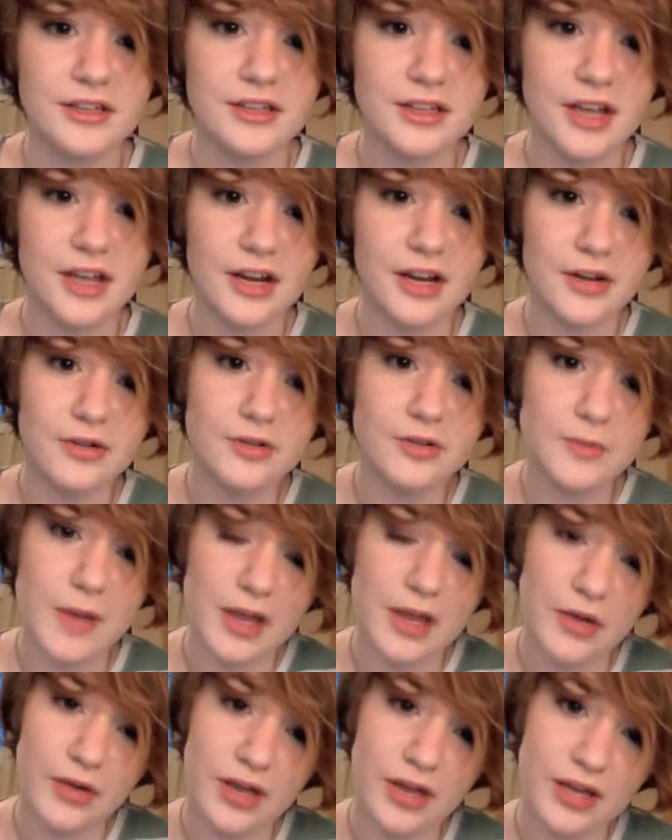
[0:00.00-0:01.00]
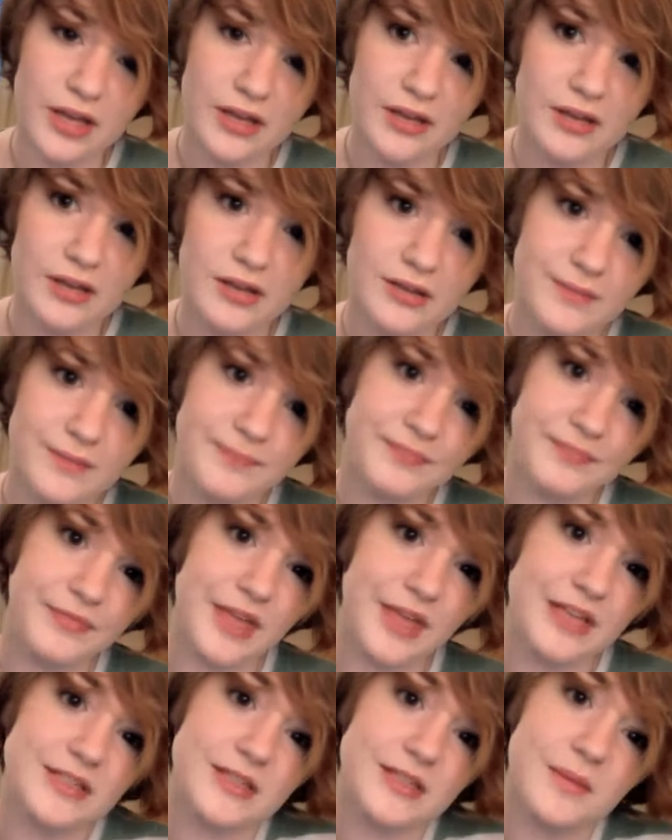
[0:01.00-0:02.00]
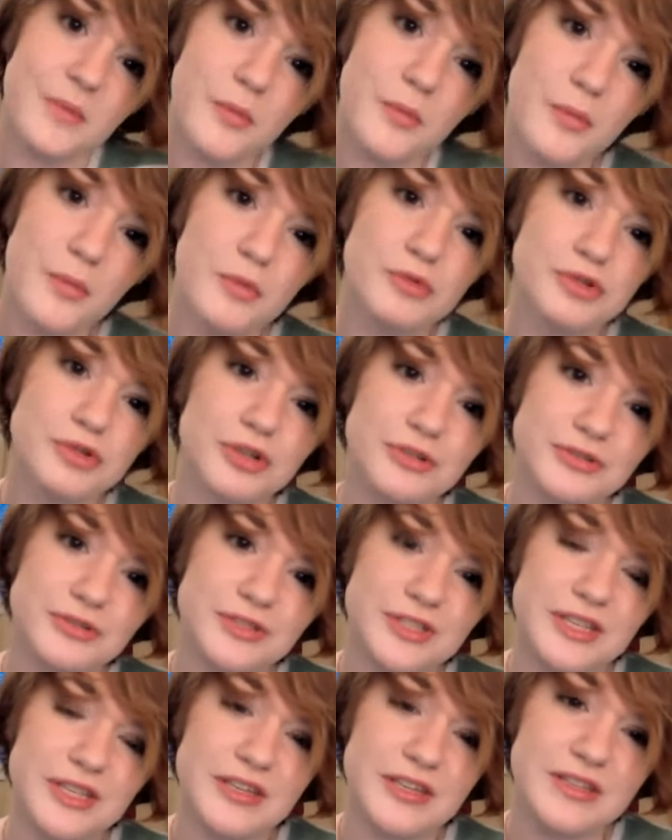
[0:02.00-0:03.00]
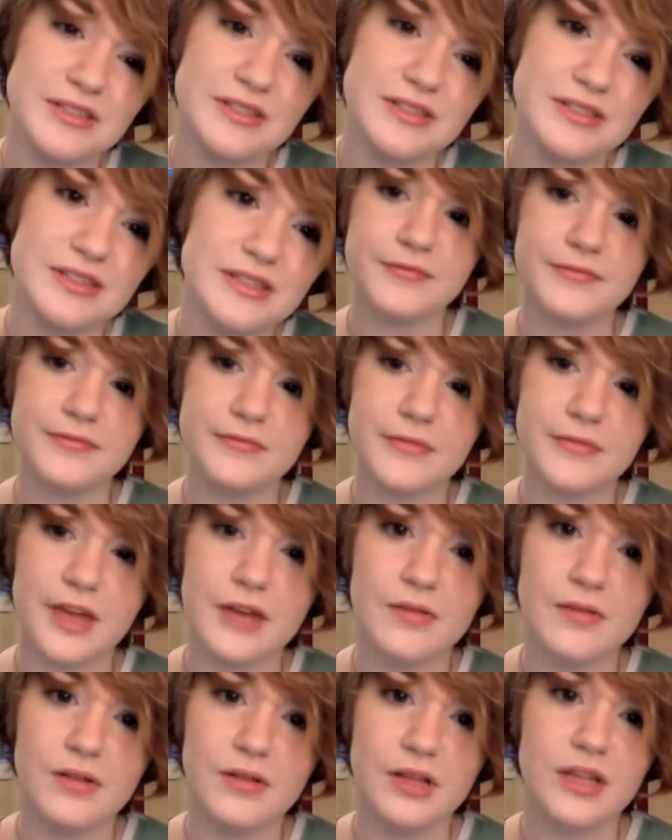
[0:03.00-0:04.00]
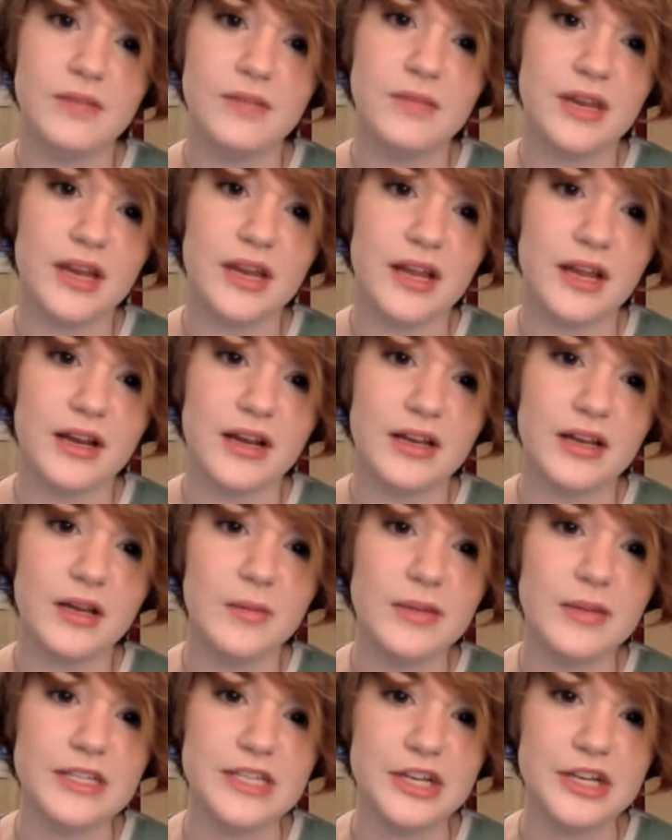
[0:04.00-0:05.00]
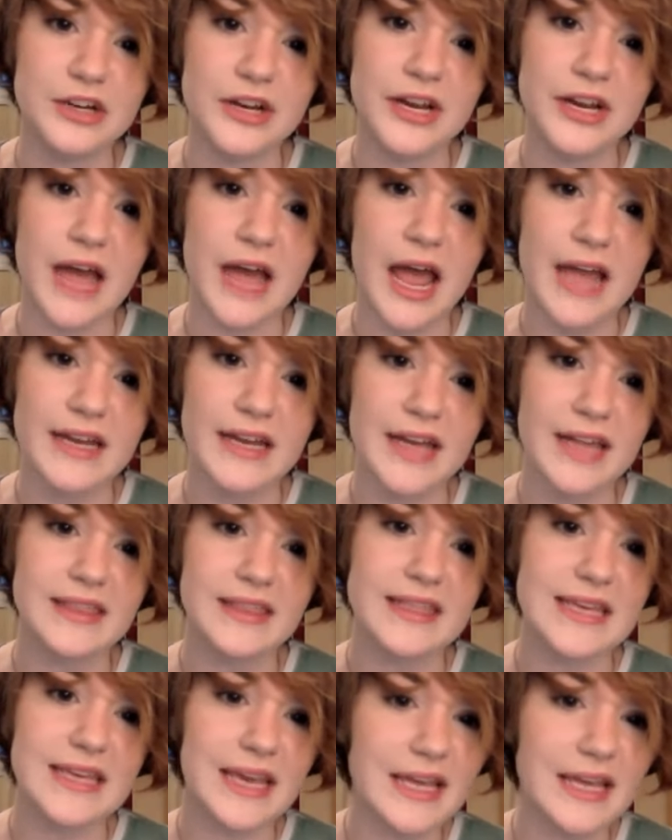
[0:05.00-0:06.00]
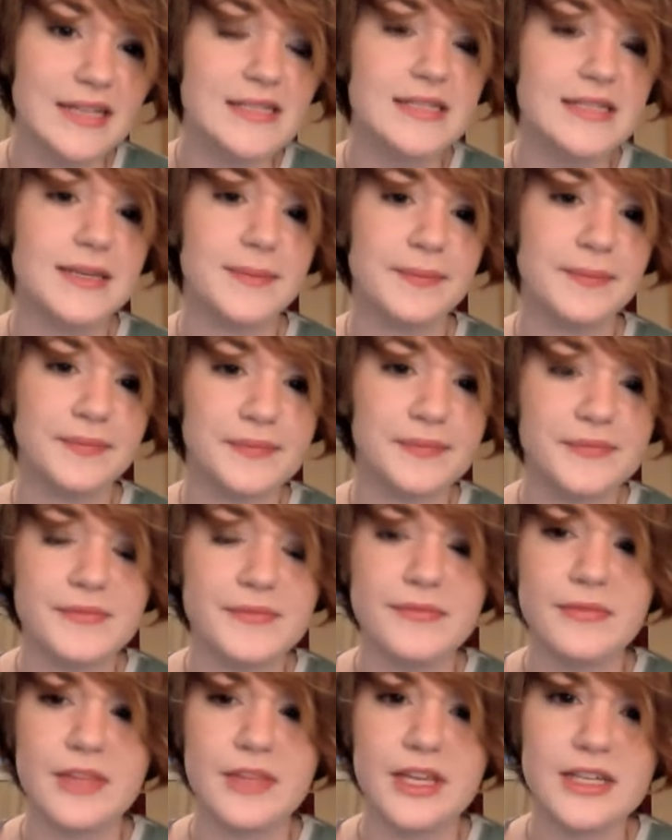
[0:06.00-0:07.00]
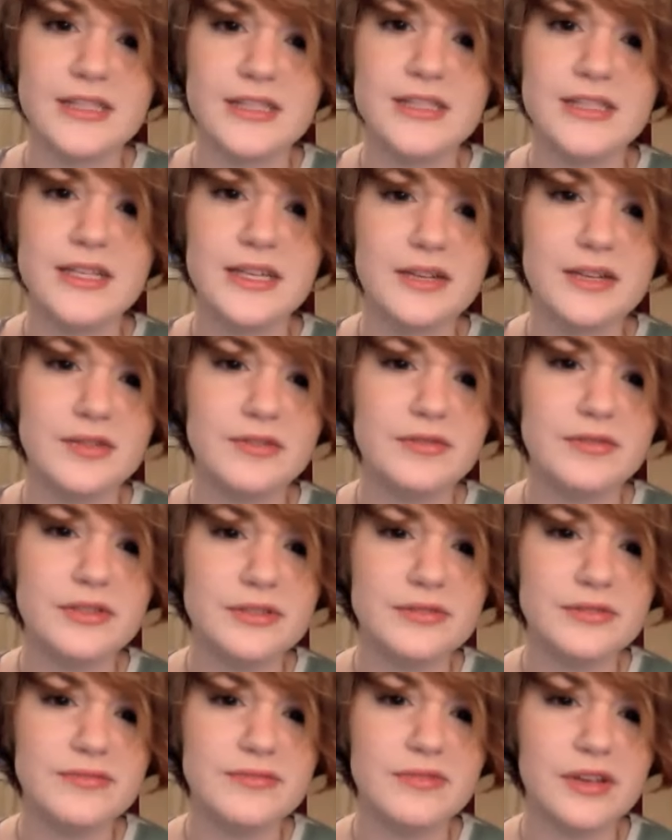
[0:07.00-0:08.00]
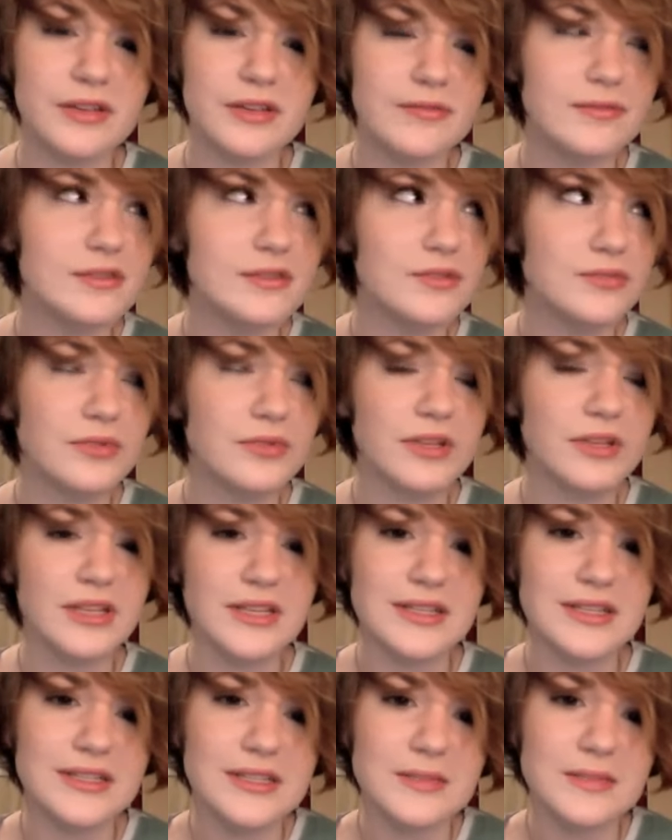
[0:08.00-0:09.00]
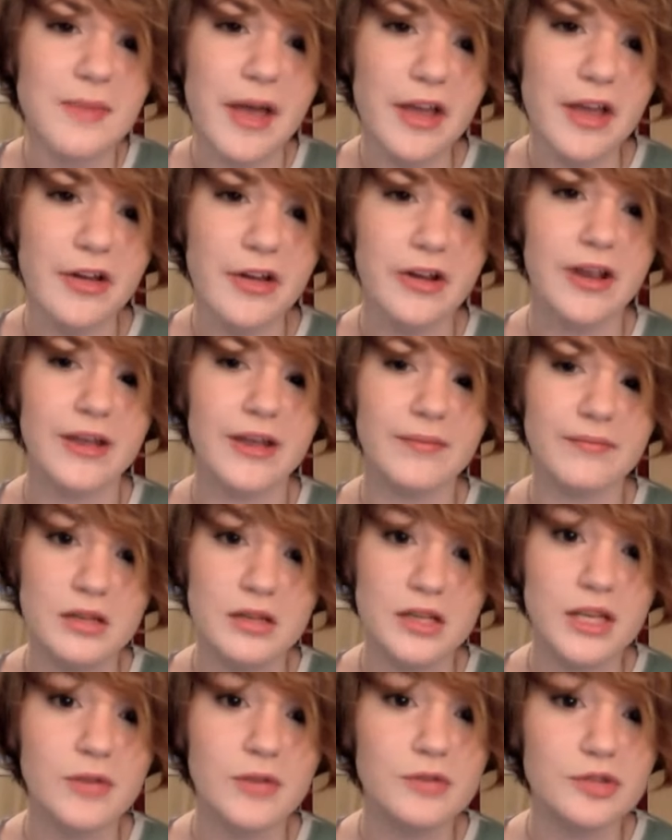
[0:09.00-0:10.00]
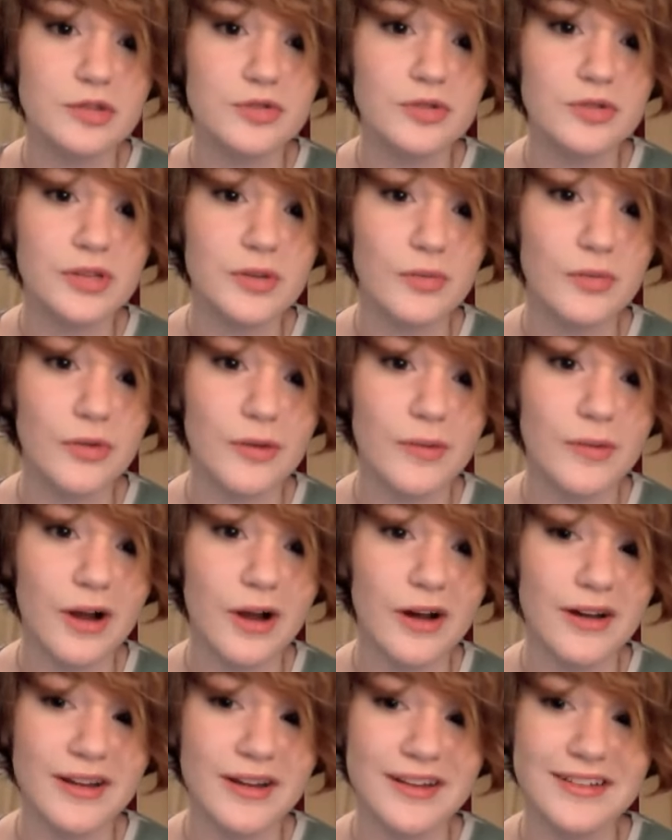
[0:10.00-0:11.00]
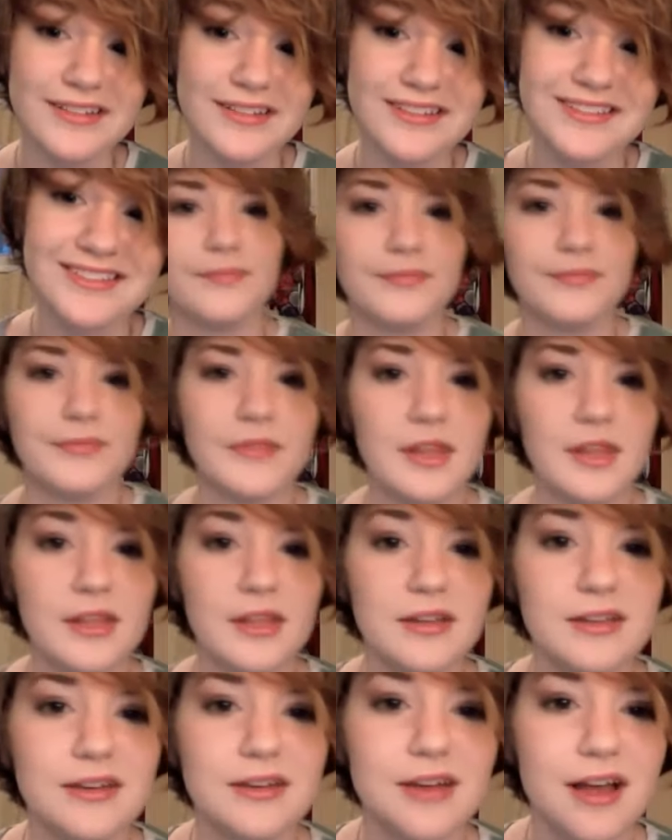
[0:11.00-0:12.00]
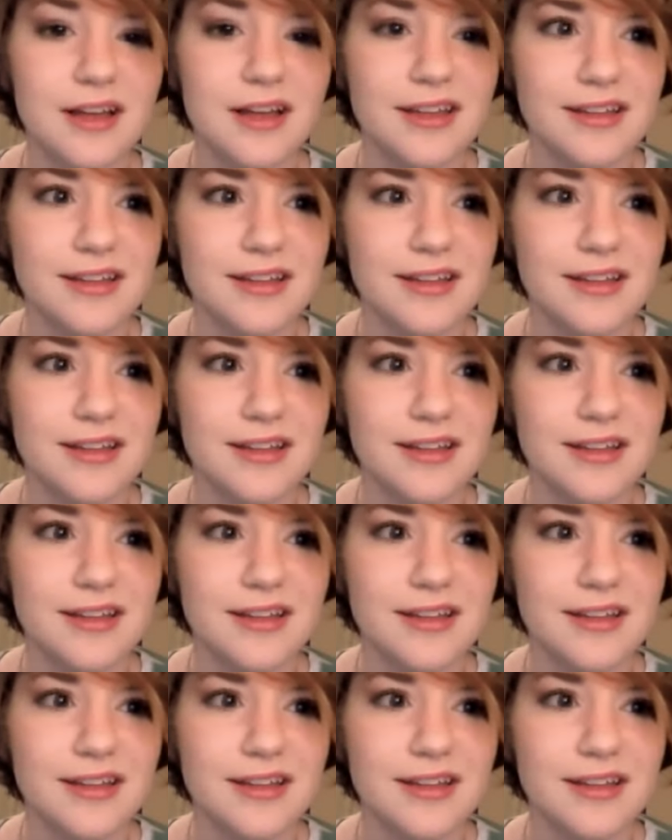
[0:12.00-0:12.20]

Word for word: kind of goes by quick, has some emotional scenes I will admit I got a little bit teary-eyed at the end because it, it was it was really inspiring. It was really warm-hearted. It did not